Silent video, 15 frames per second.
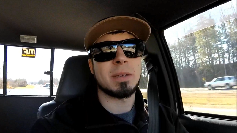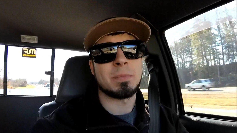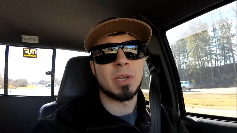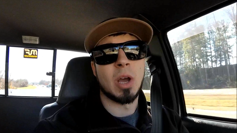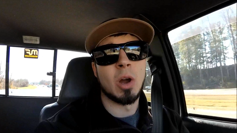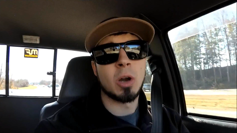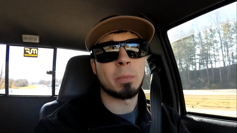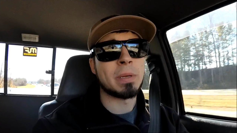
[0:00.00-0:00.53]
up to
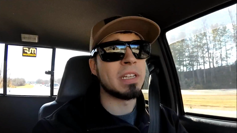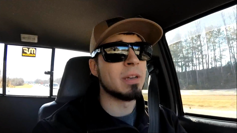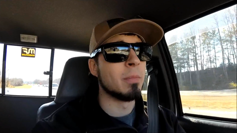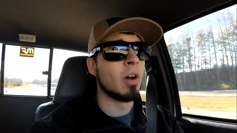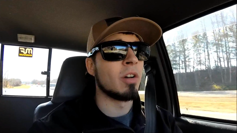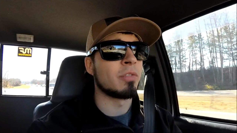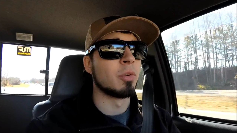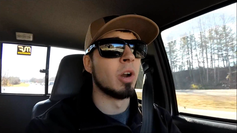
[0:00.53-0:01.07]
RPM
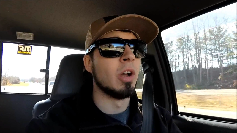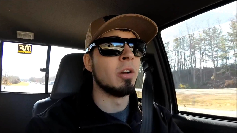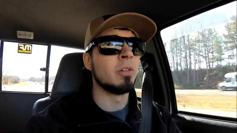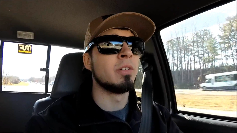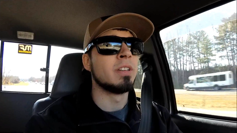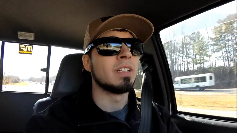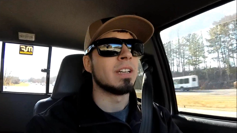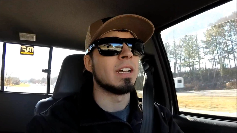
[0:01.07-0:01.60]

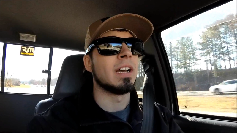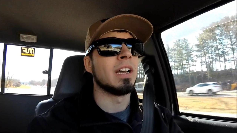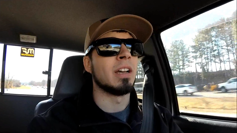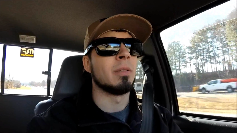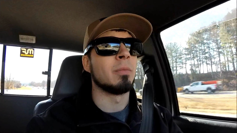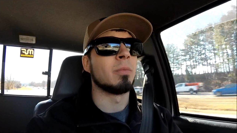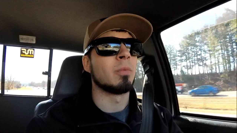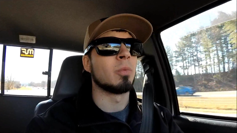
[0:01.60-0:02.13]
Off-Road.
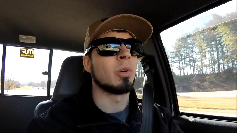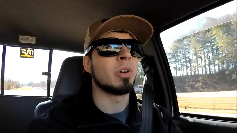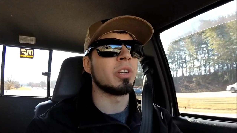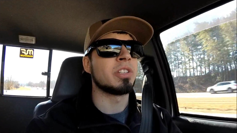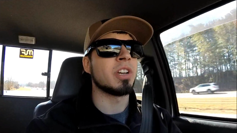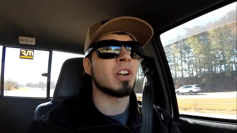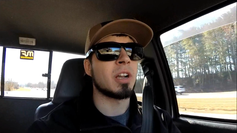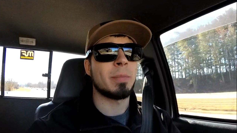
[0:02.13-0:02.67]
We're going
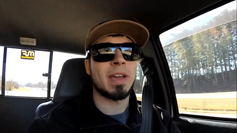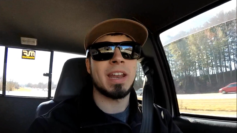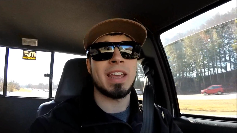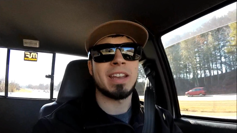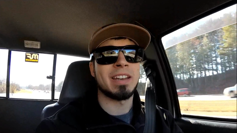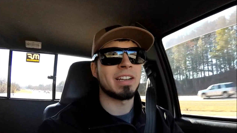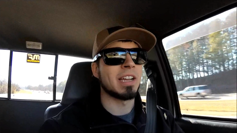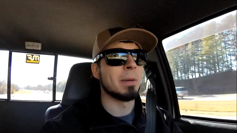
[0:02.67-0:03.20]
to talk about
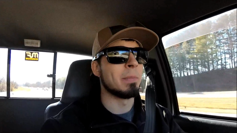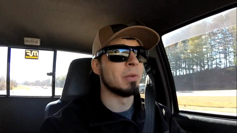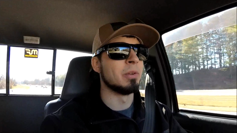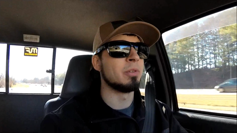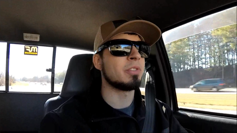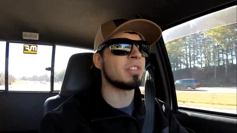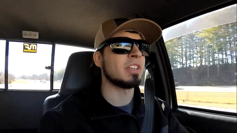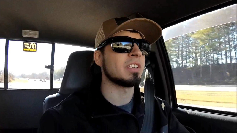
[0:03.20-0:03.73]
adding a couple
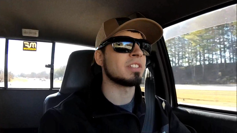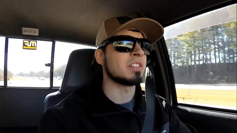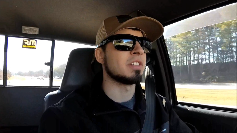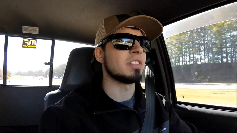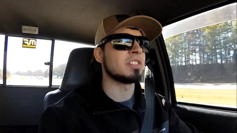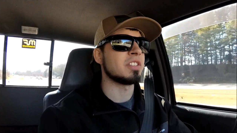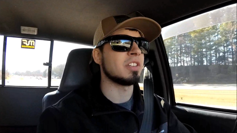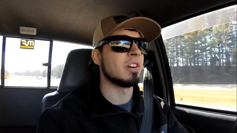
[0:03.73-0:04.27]
new things to
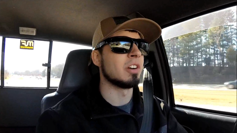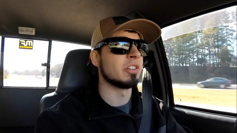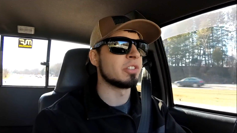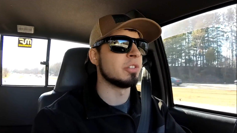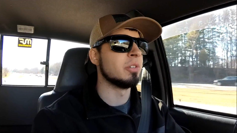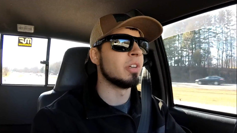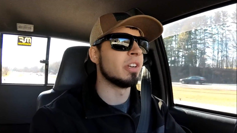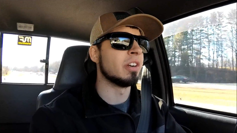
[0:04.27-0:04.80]
the
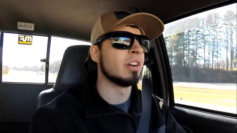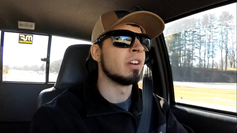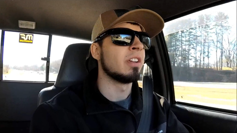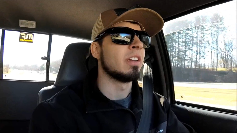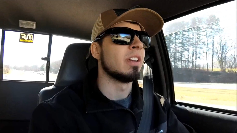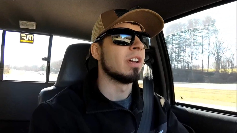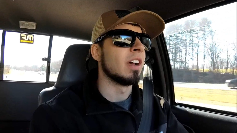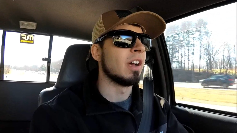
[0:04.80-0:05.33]
Zr2 here.
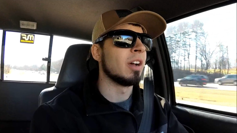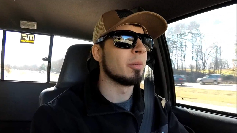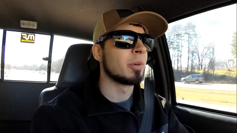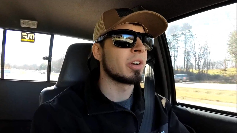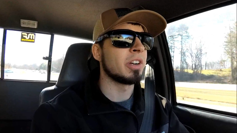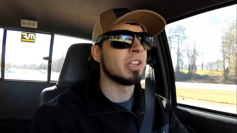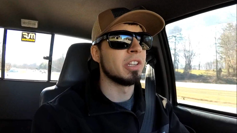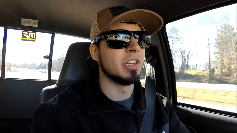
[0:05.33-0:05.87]

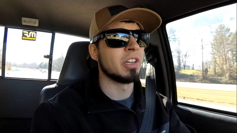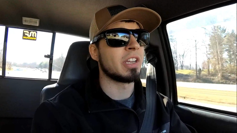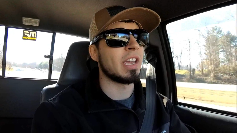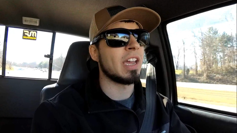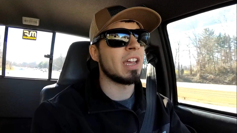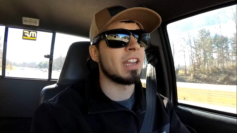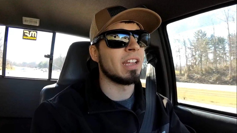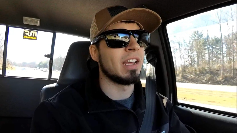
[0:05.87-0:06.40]
We're going to look
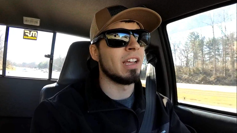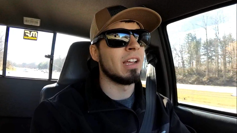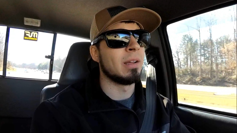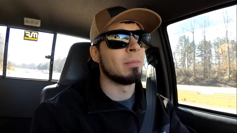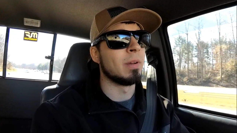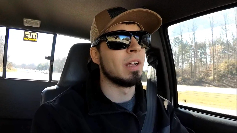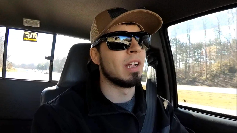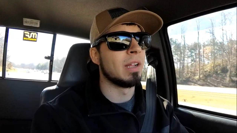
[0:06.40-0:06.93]
at
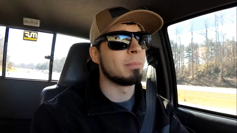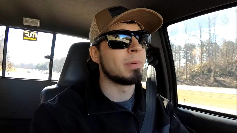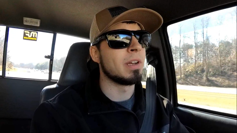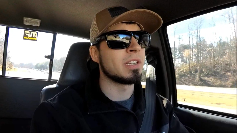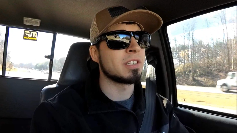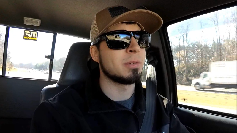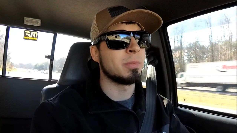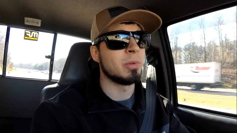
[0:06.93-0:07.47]
a
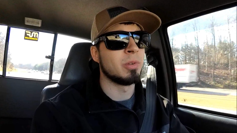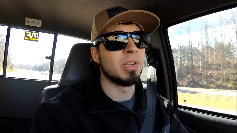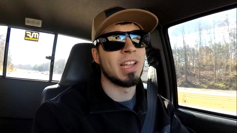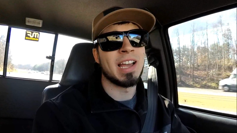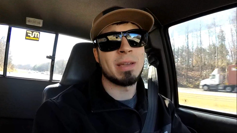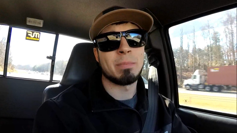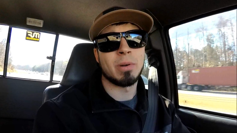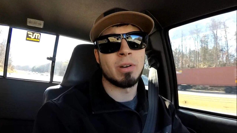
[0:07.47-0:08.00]
possible
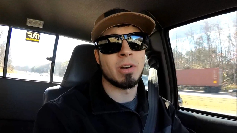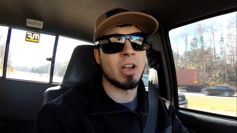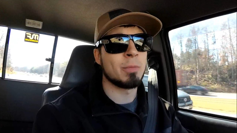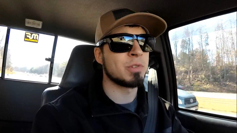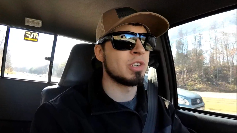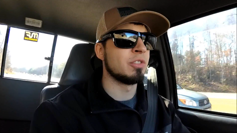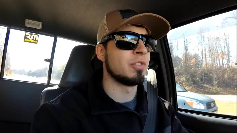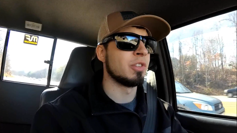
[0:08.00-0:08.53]
light bar
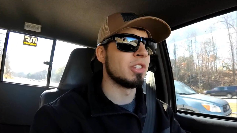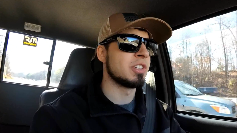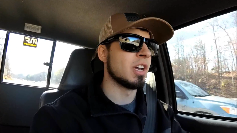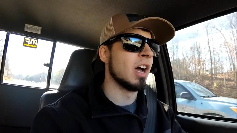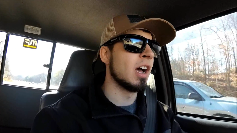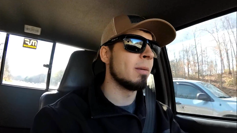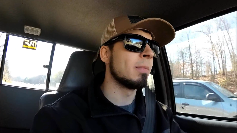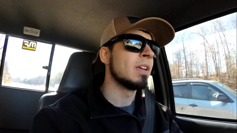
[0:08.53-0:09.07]
option for the
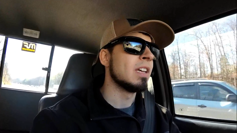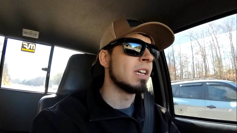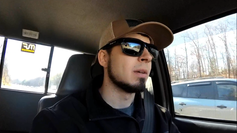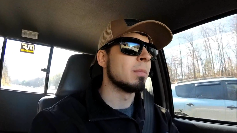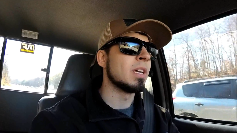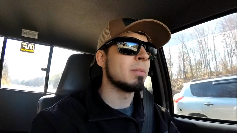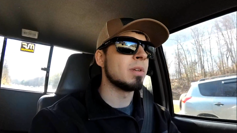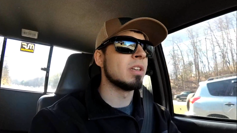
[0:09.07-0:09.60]
top,
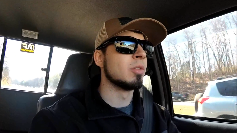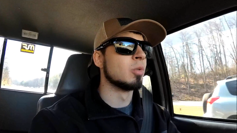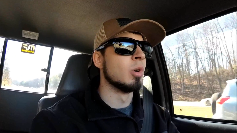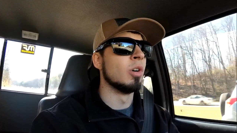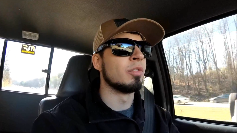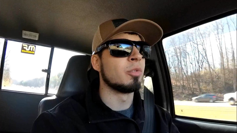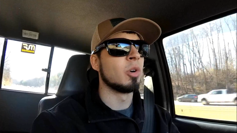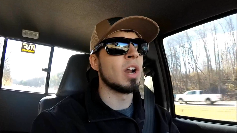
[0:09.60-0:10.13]
maybe a
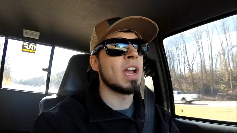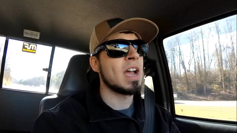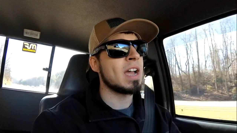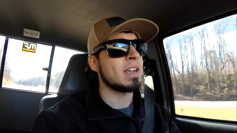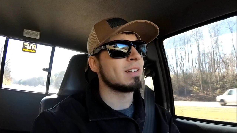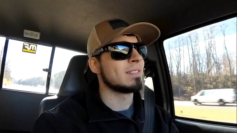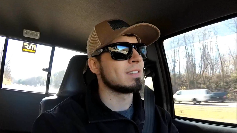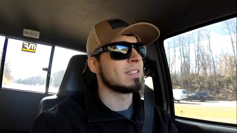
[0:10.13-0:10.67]
roof
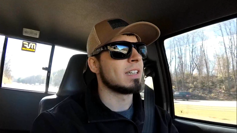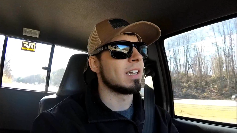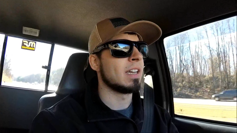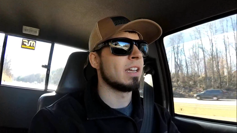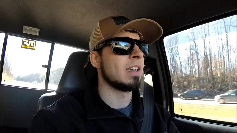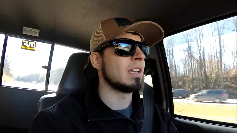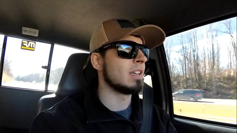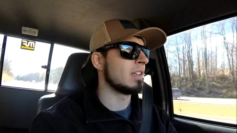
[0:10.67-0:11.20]
rack,
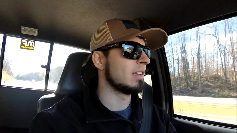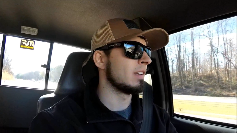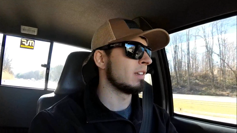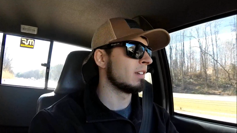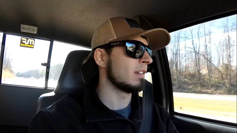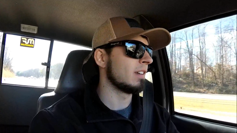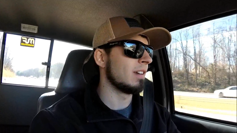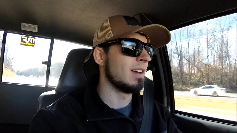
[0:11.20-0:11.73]

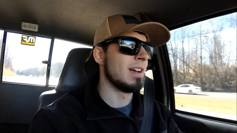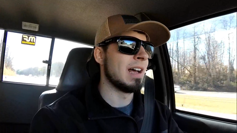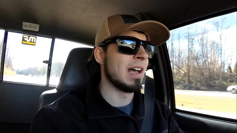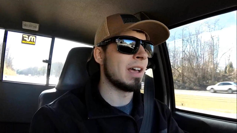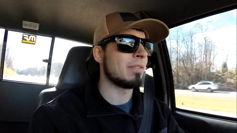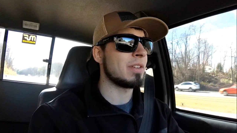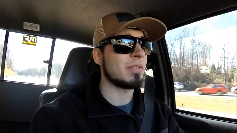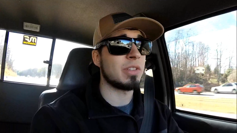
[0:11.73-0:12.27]
and
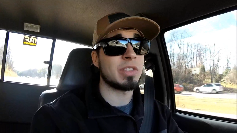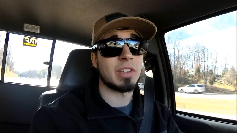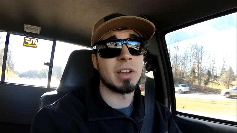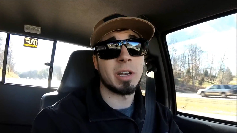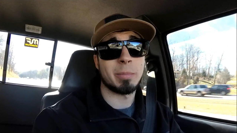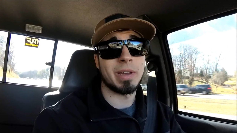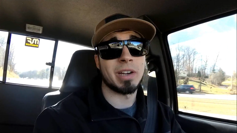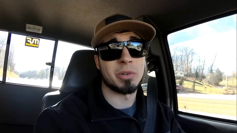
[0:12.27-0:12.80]
I've even
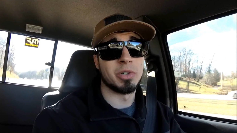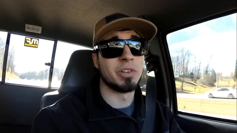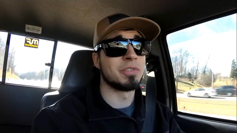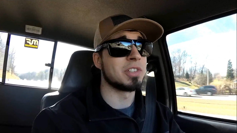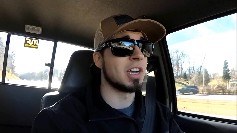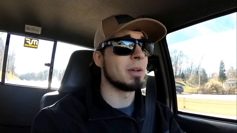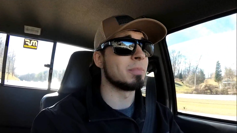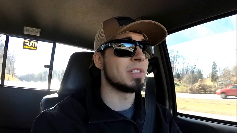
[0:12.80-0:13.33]
thought about a
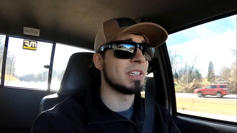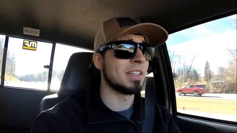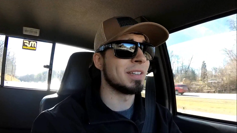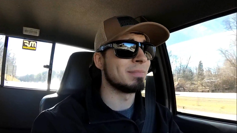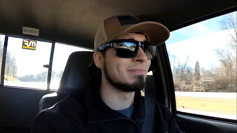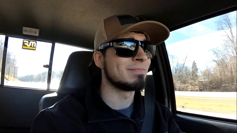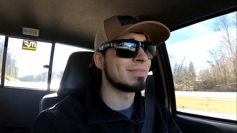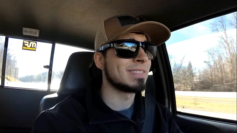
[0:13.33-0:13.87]
rooftop tent.